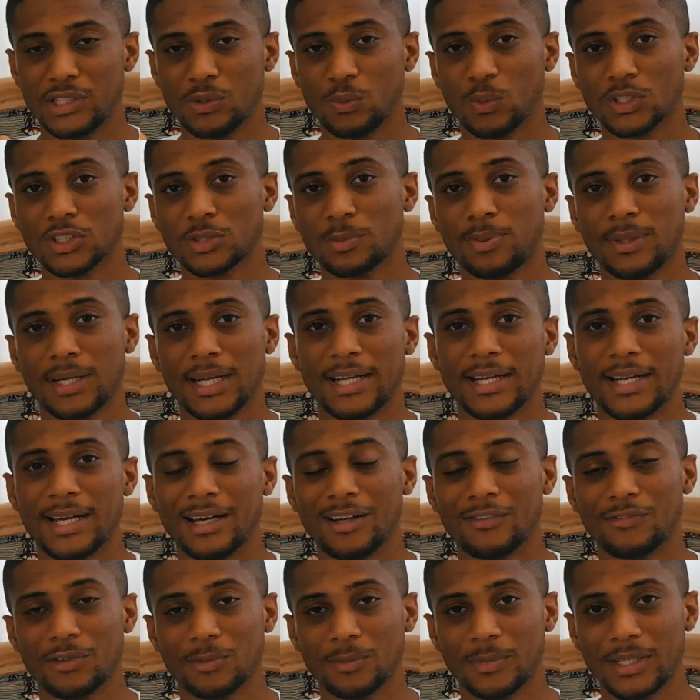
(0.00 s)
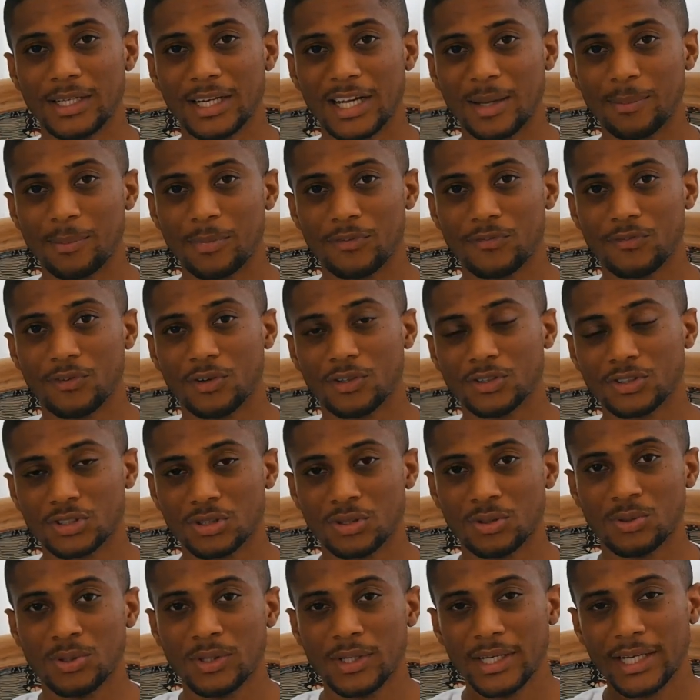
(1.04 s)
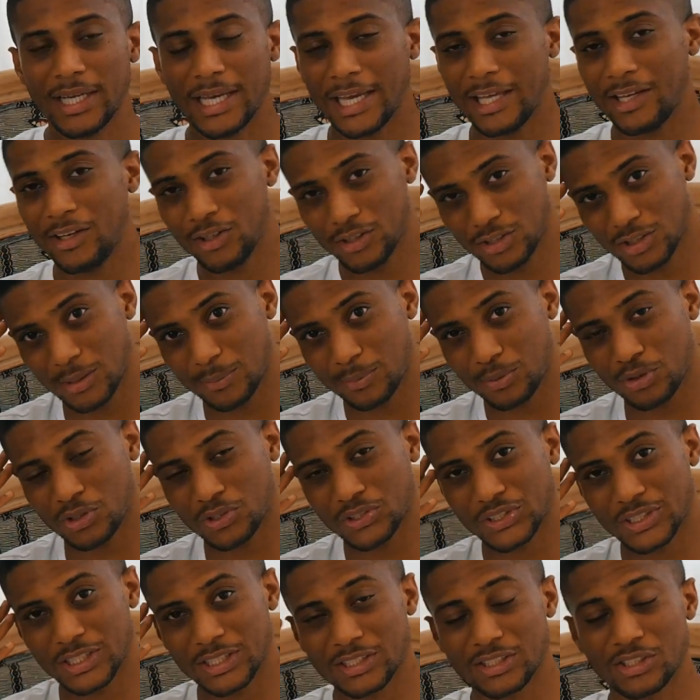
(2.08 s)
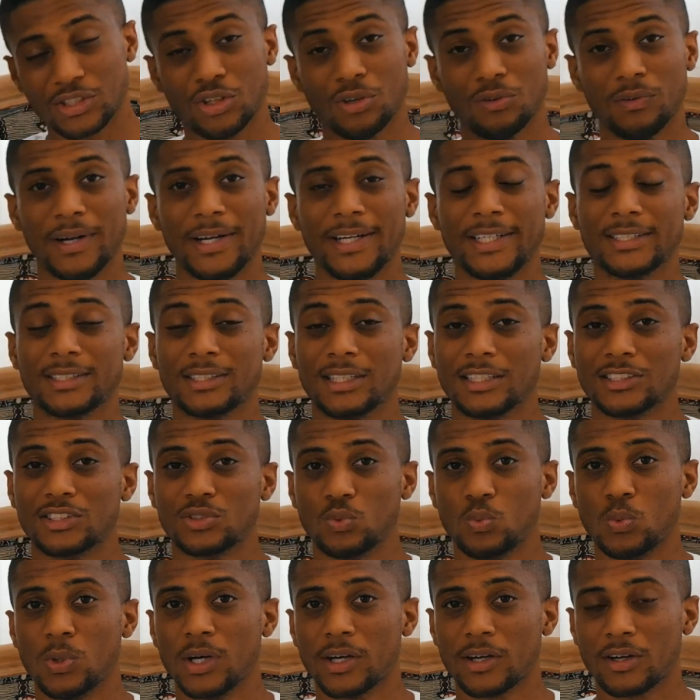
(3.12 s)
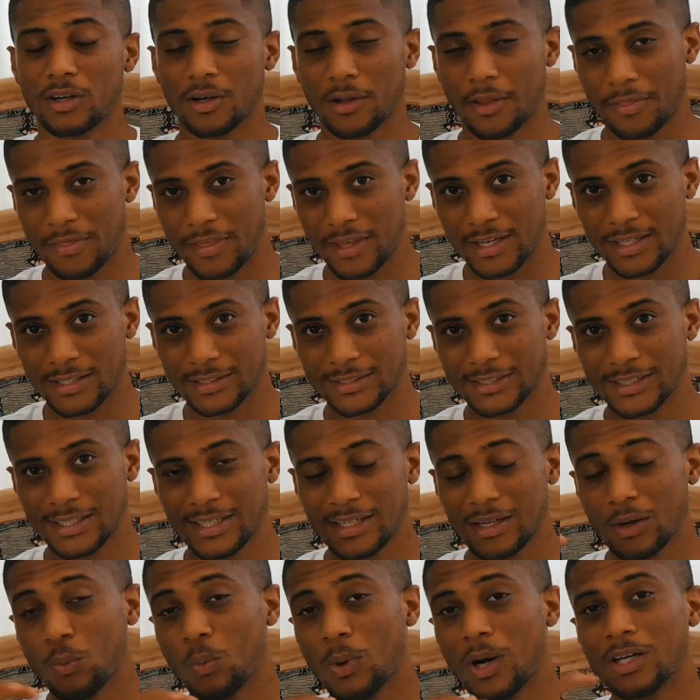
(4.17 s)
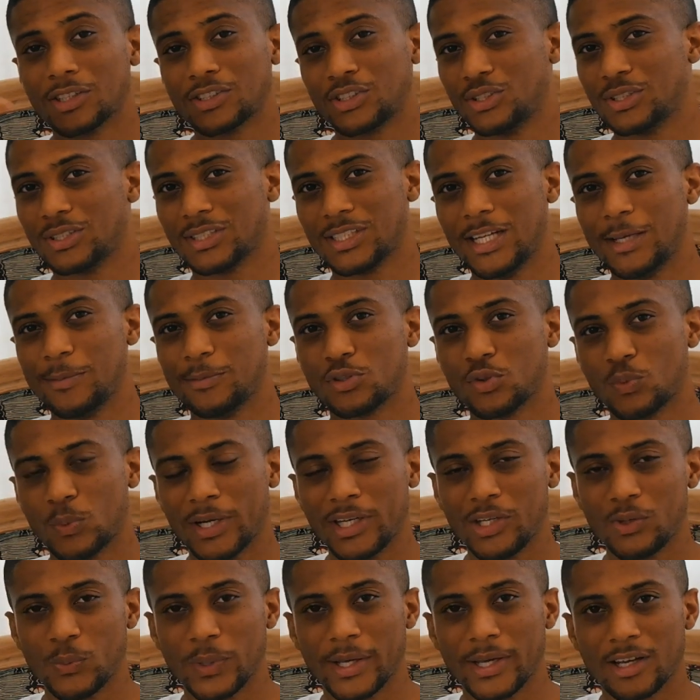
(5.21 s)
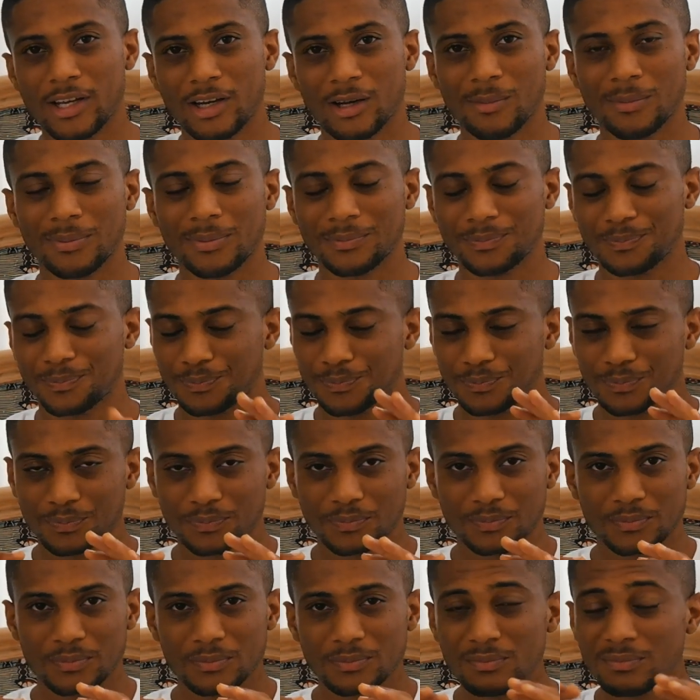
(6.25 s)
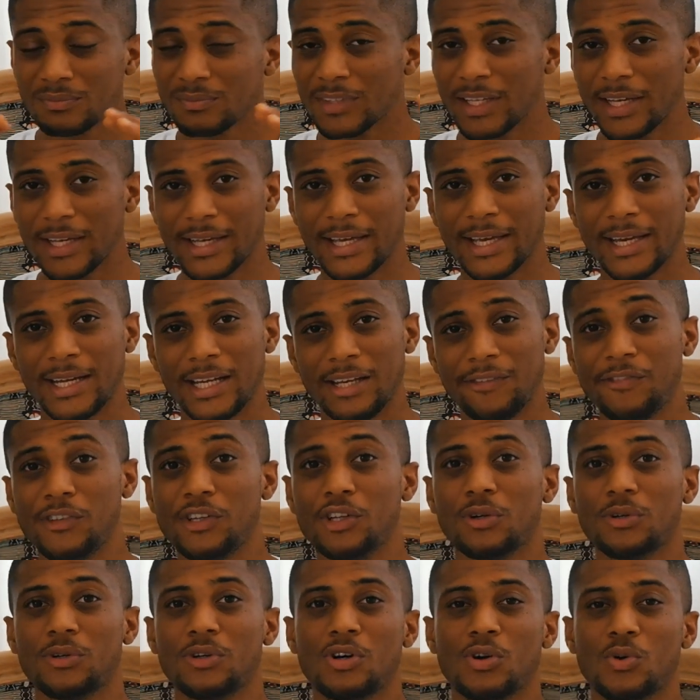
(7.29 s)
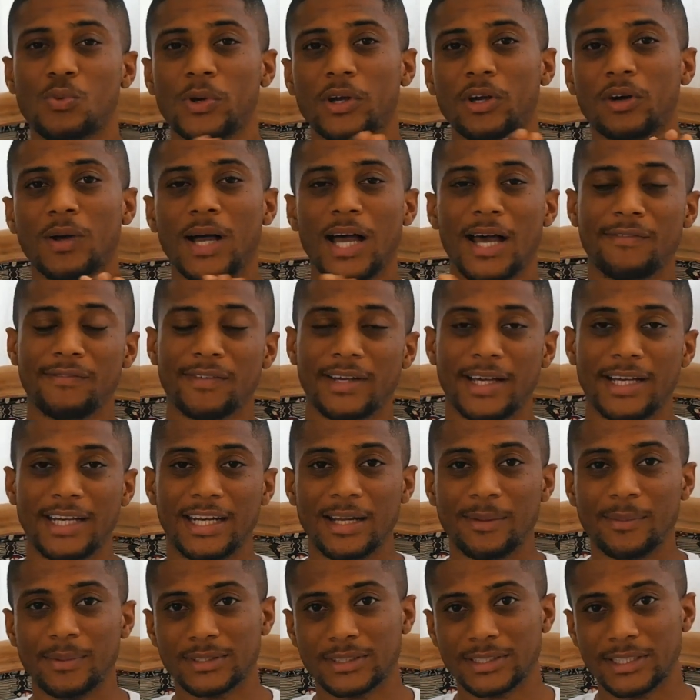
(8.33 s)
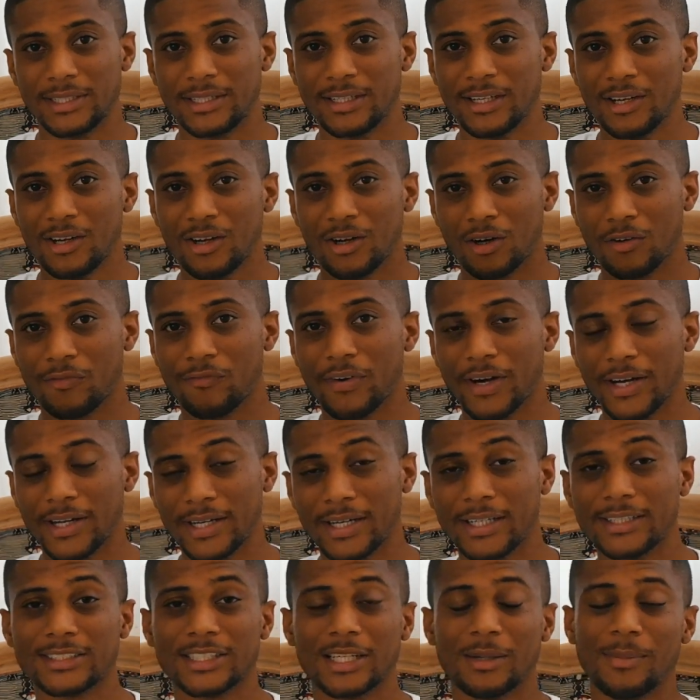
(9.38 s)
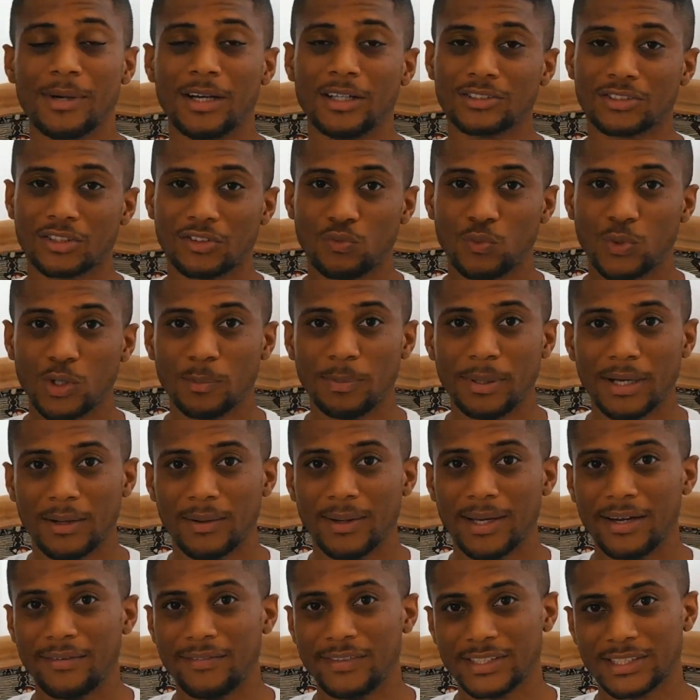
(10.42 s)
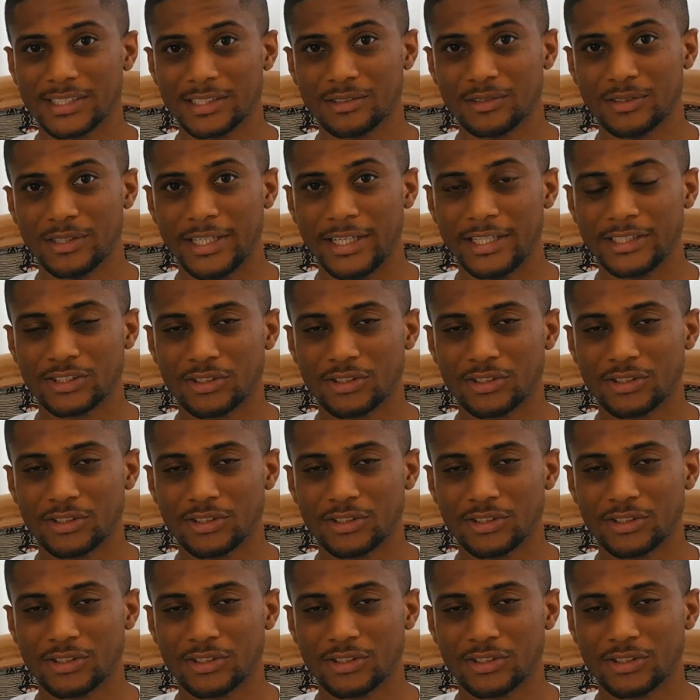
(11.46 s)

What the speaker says: You want to plan it out from the night before. So in your subconscious, you already start to work on things whilst you sleep. So when you wake up, again, if you don't know, we all have a limited or finite amount of willpower every single day.